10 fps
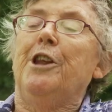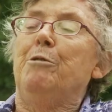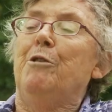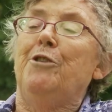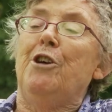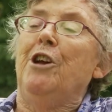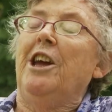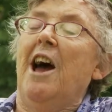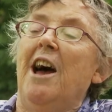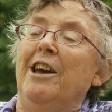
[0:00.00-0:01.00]
They were very
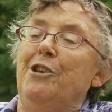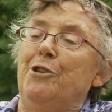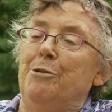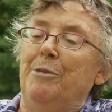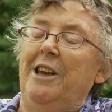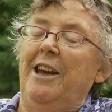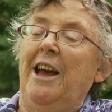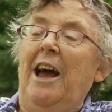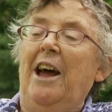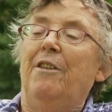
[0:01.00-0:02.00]
kind to me.
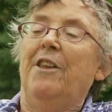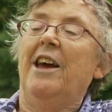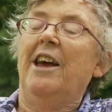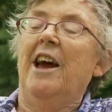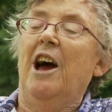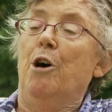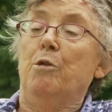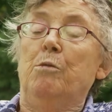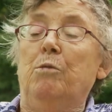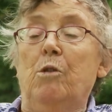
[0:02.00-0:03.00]
They
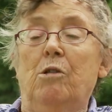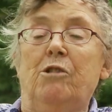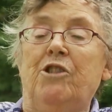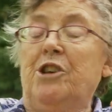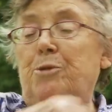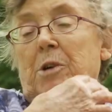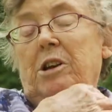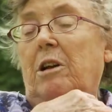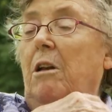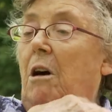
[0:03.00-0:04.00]
wore just
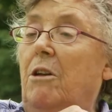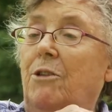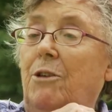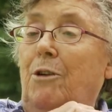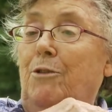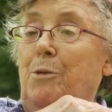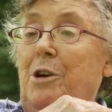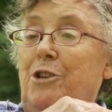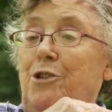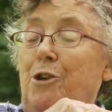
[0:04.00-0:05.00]
one cloth over
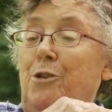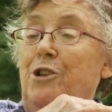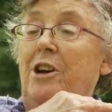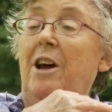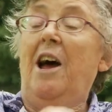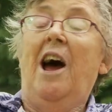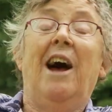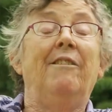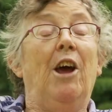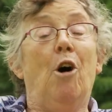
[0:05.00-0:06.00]
one shoulder,
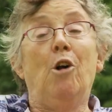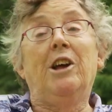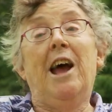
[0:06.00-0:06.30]
and they all